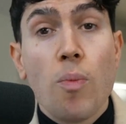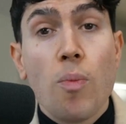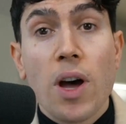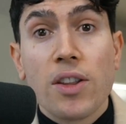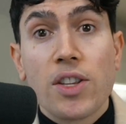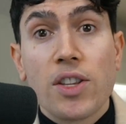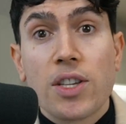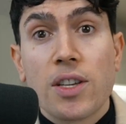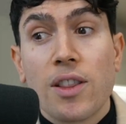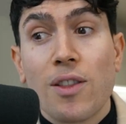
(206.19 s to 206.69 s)

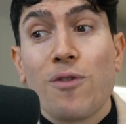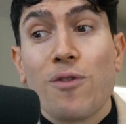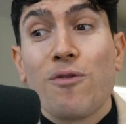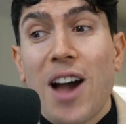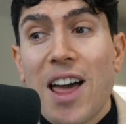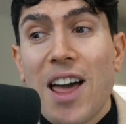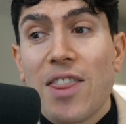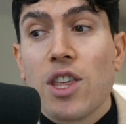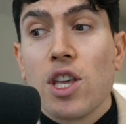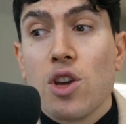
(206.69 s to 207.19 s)
But the
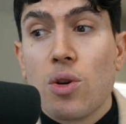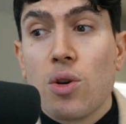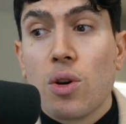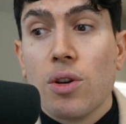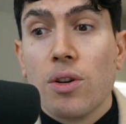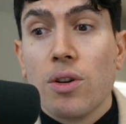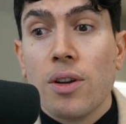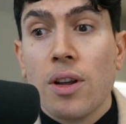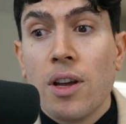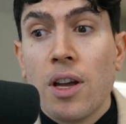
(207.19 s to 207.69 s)
fact that you
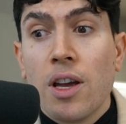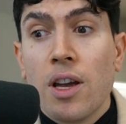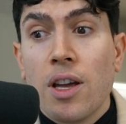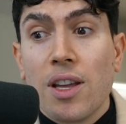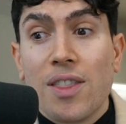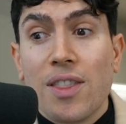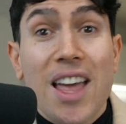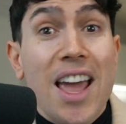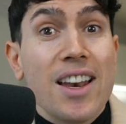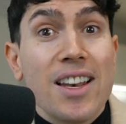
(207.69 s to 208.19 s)
can
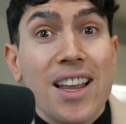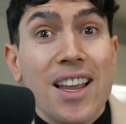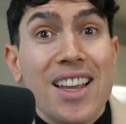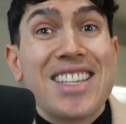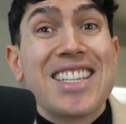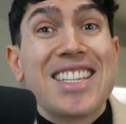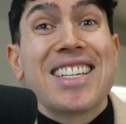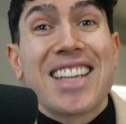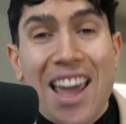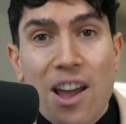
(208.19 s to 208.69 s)
then
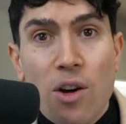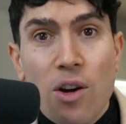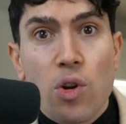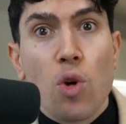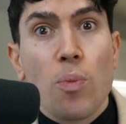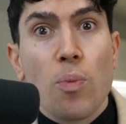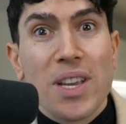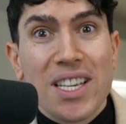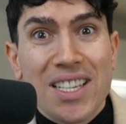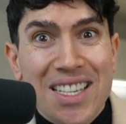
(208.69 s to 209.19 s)
scale
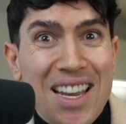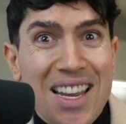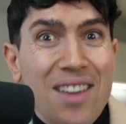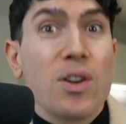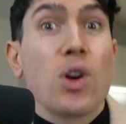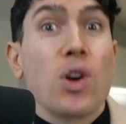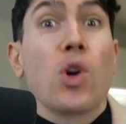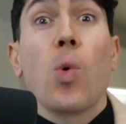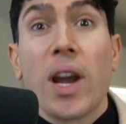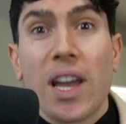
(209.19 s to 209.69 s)
your business
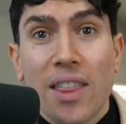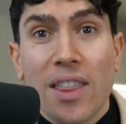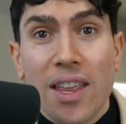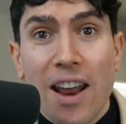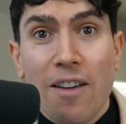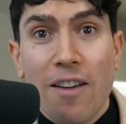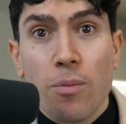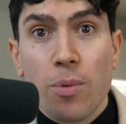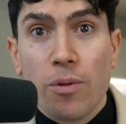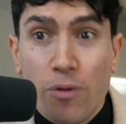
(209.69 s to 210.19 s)
even quicker
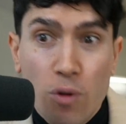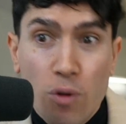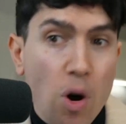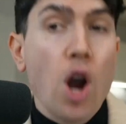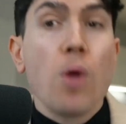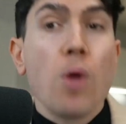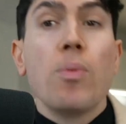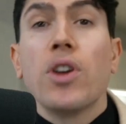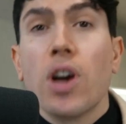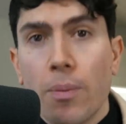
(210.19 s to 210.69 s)
than ever
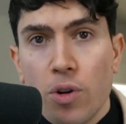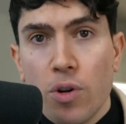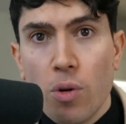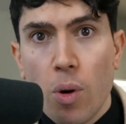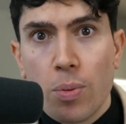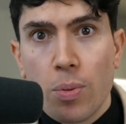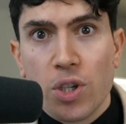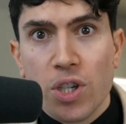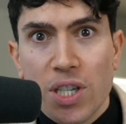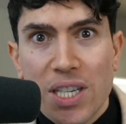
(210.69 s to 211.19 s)
before opened up new
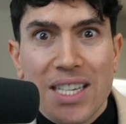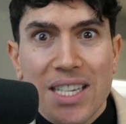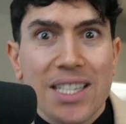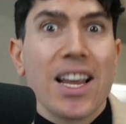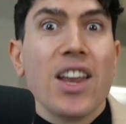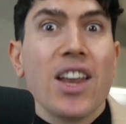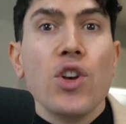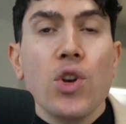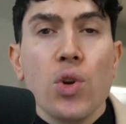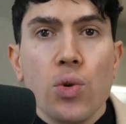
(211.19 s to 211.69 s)
opportunities
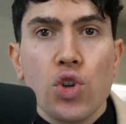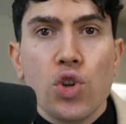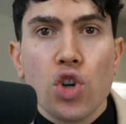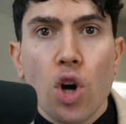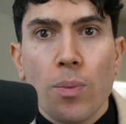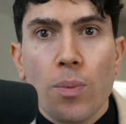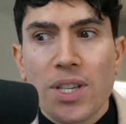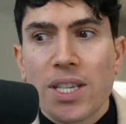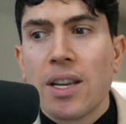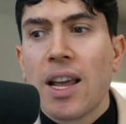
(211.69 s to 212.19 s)
and new
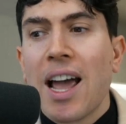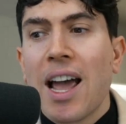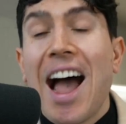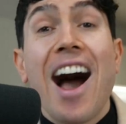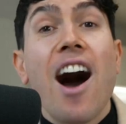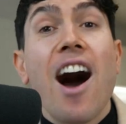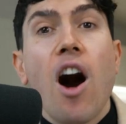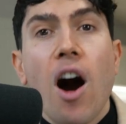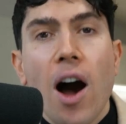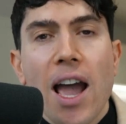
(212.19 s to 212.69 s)
jobs
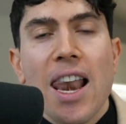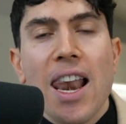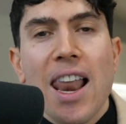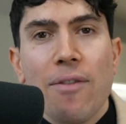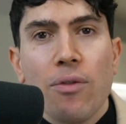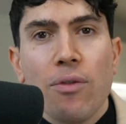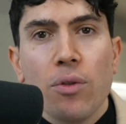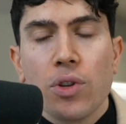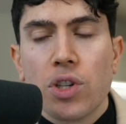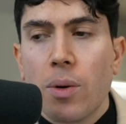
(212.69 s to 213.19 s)
at a higher level.